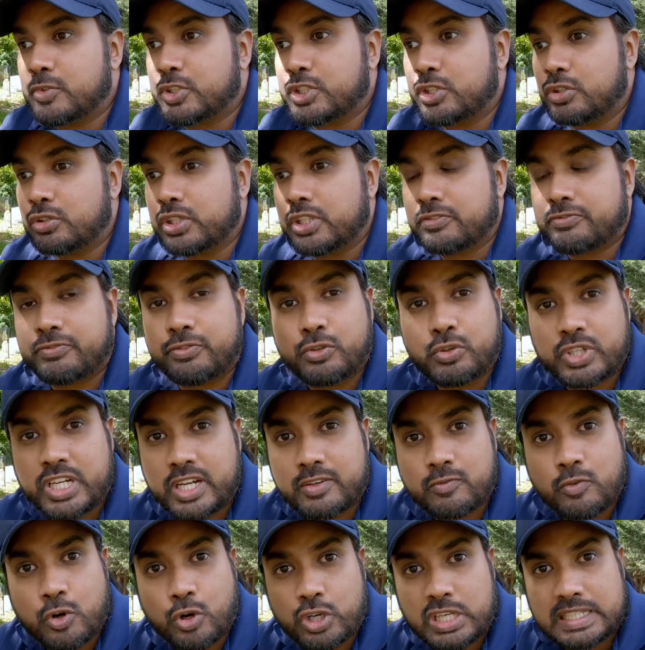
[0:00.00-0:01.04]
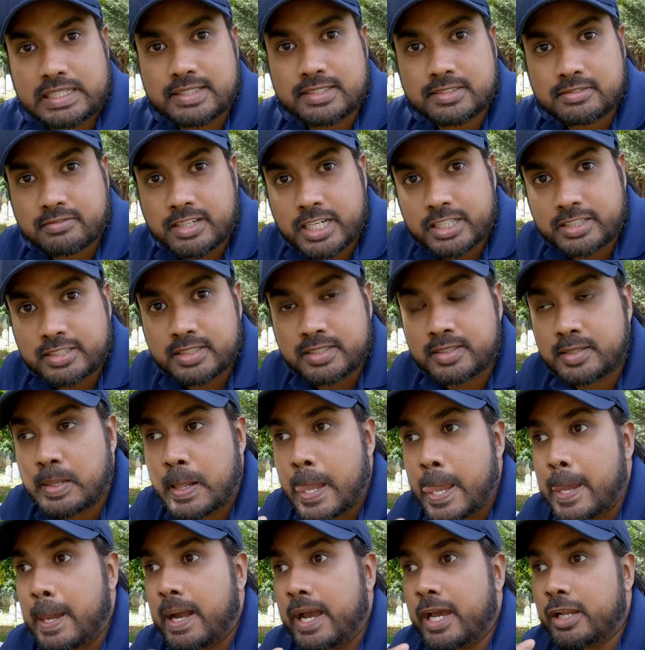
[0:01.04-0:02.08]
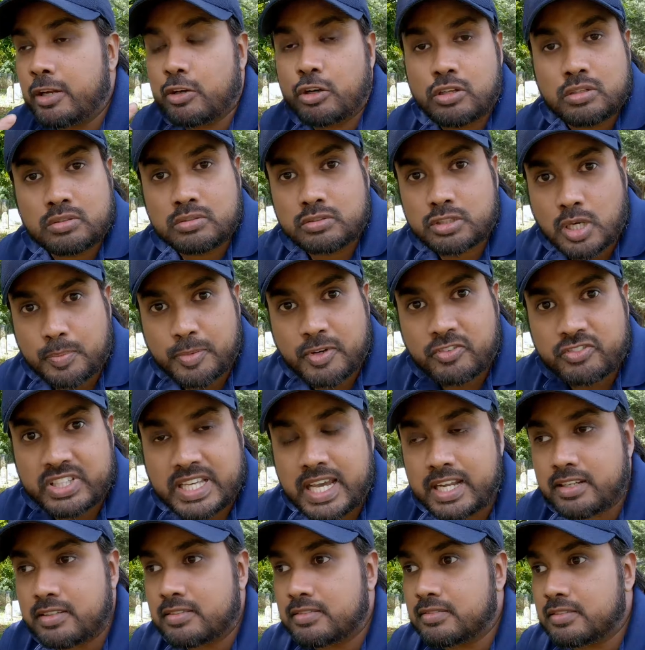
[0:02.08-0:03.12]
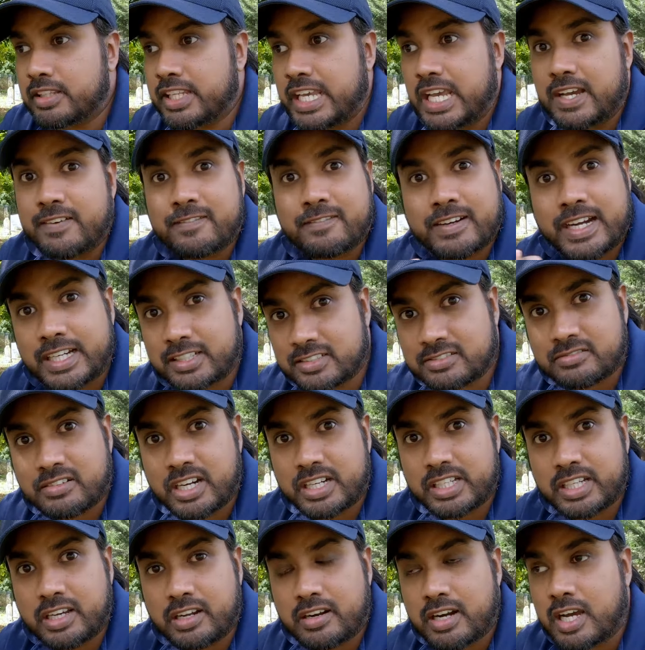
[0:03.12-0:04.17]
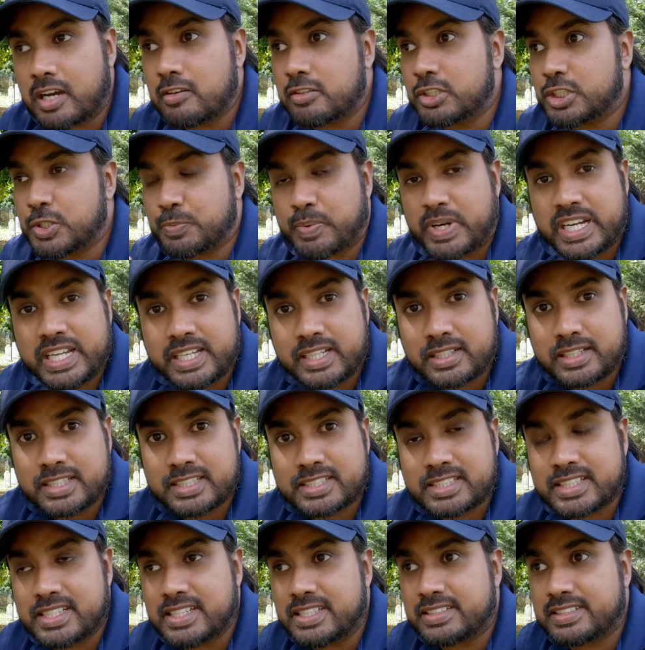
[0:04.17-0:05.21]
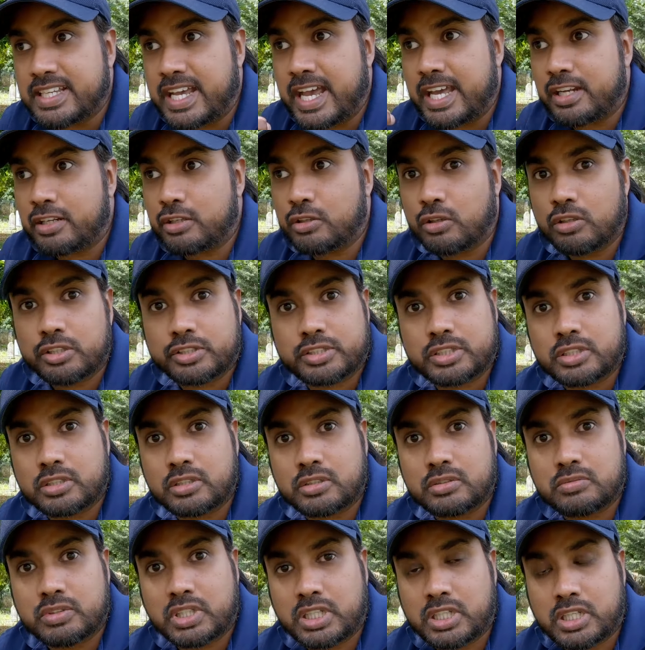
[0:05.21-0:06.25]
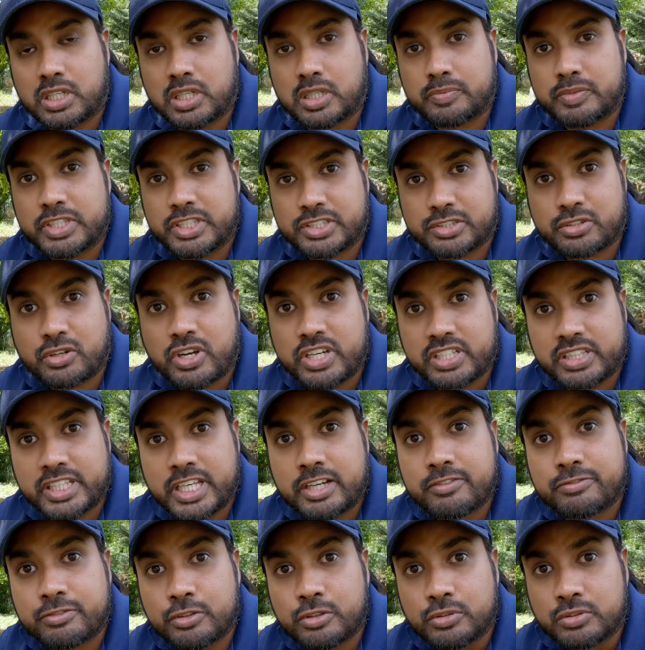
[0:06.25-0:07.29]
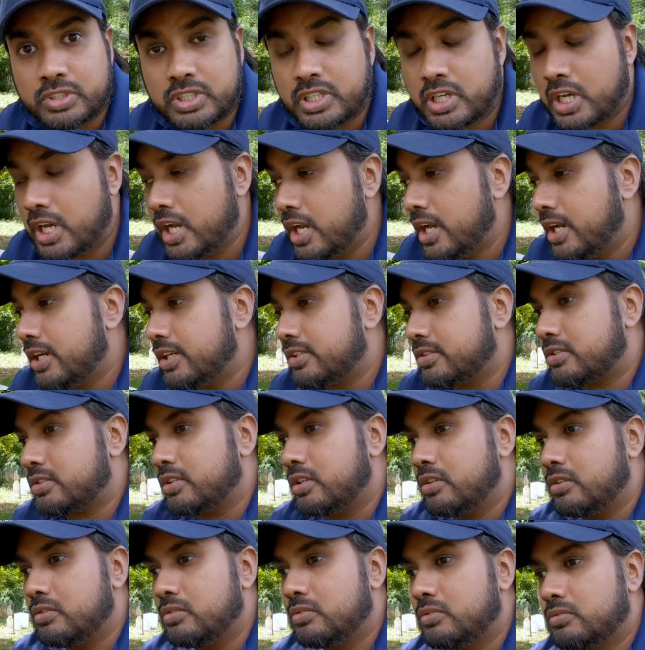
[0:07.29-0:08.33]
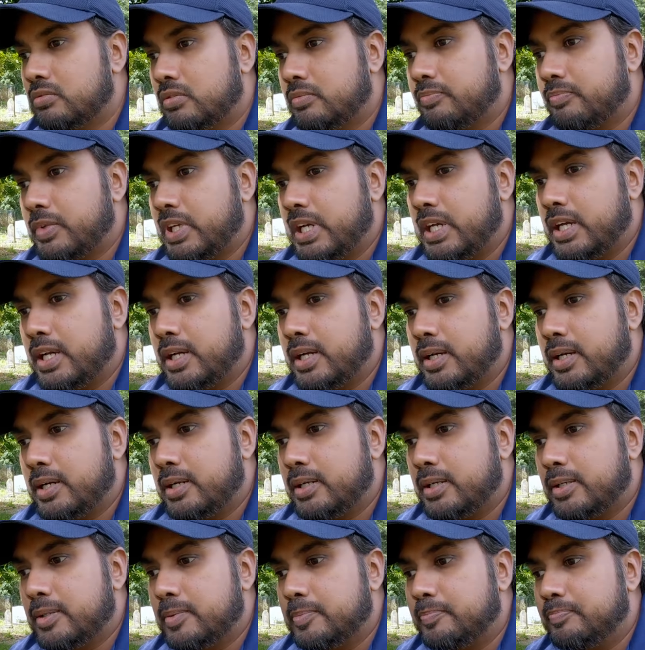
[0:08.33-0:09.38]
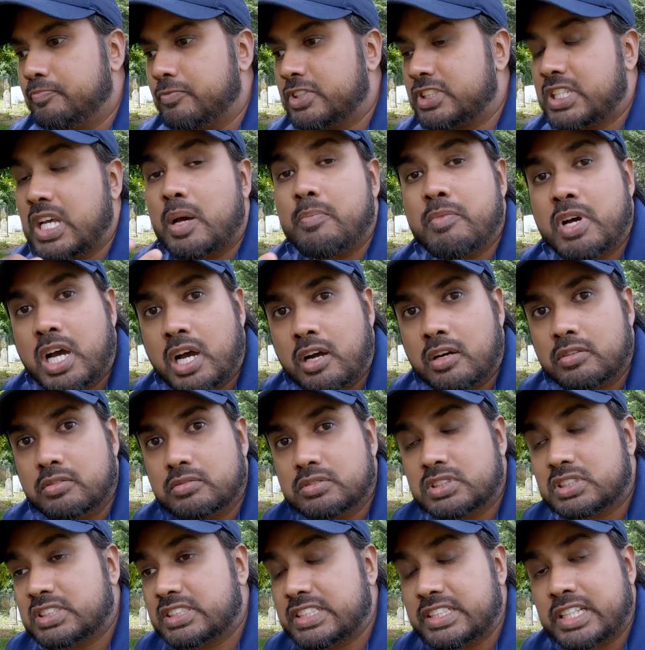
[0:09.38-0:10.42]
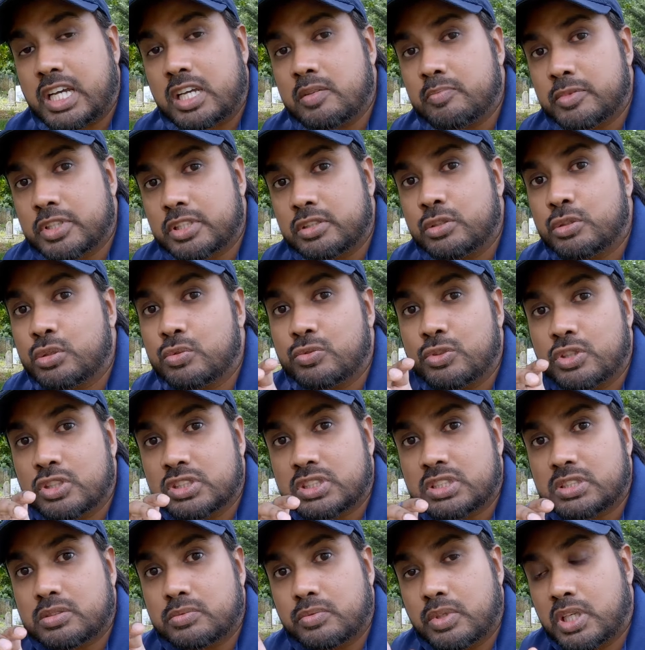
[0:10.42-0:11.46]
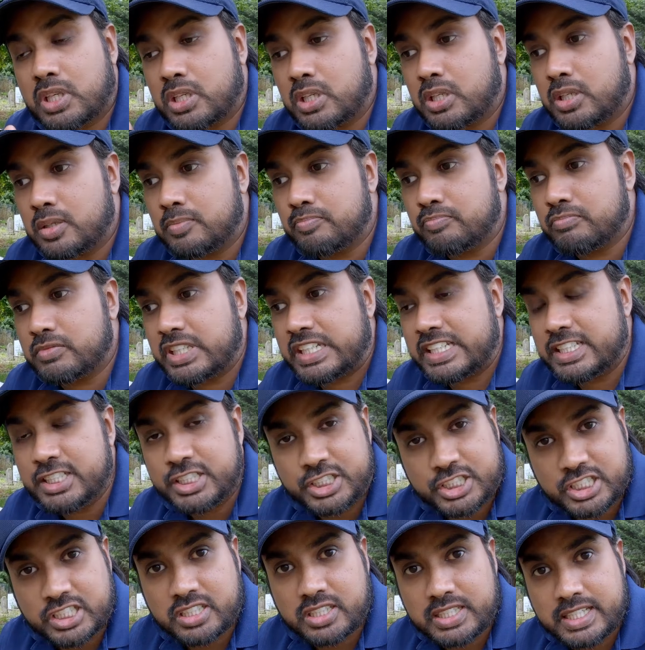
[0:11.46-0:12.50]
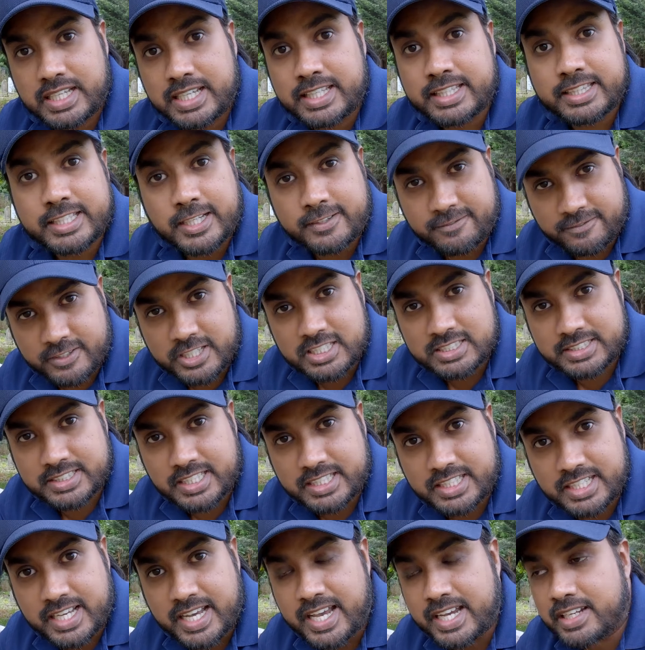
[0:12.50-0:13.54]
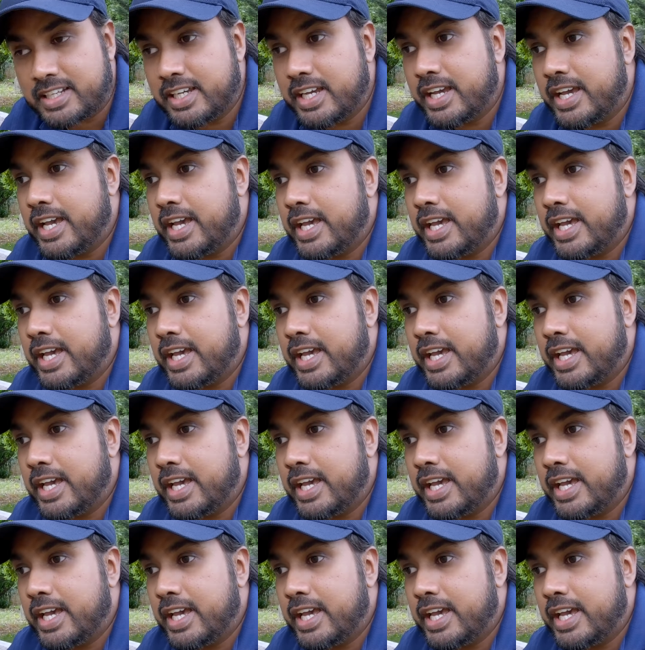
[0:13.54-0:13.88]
So the food and water is rationed, and on top of that, they have rats running around spreading disease and also destroying their food. So somehow Simon, who was injured in that first attack,